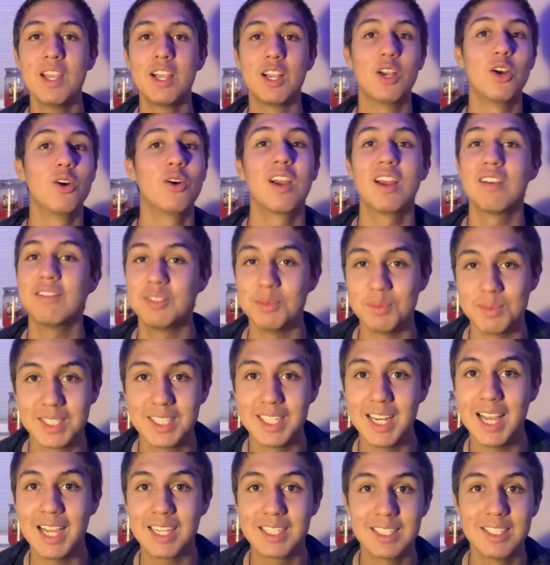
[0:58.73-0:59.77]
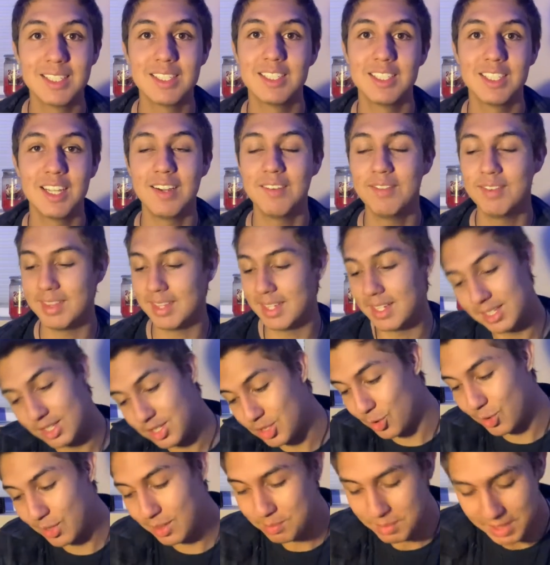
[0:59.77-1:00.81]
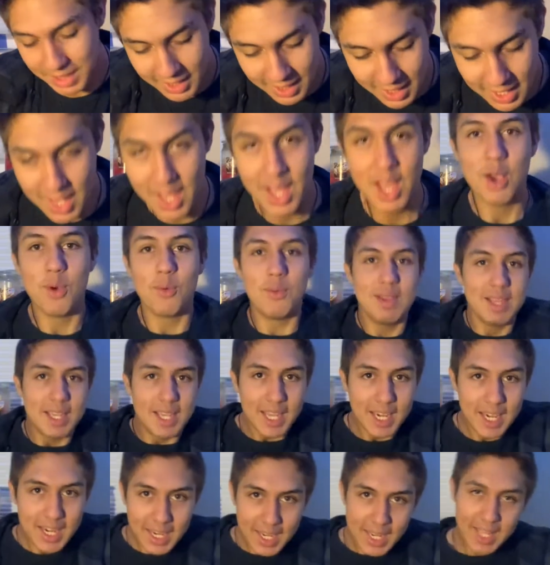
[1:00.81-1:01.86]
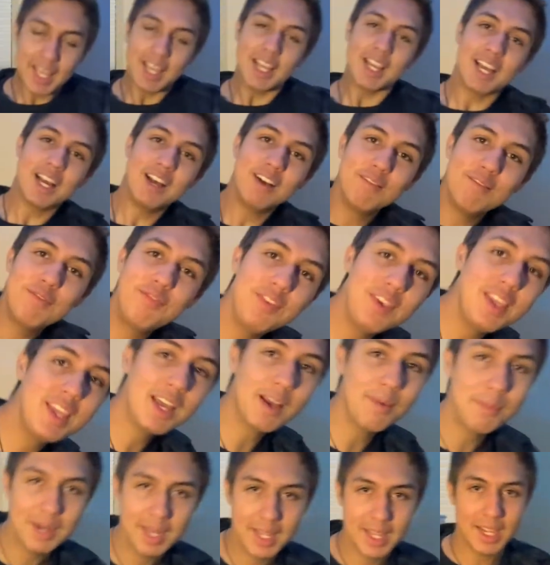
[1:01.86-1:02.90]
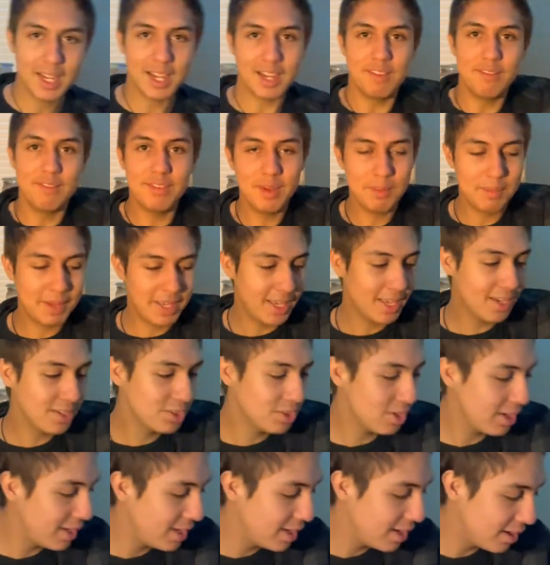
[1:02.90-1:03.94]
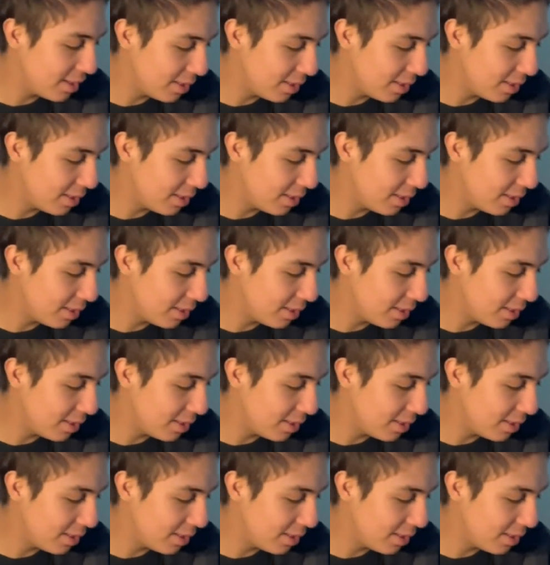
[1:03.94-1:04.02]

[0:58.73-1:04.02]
go grab some snacks and stuff and then join me, we can get comfy. I'm gonna get comfy on my couch right here,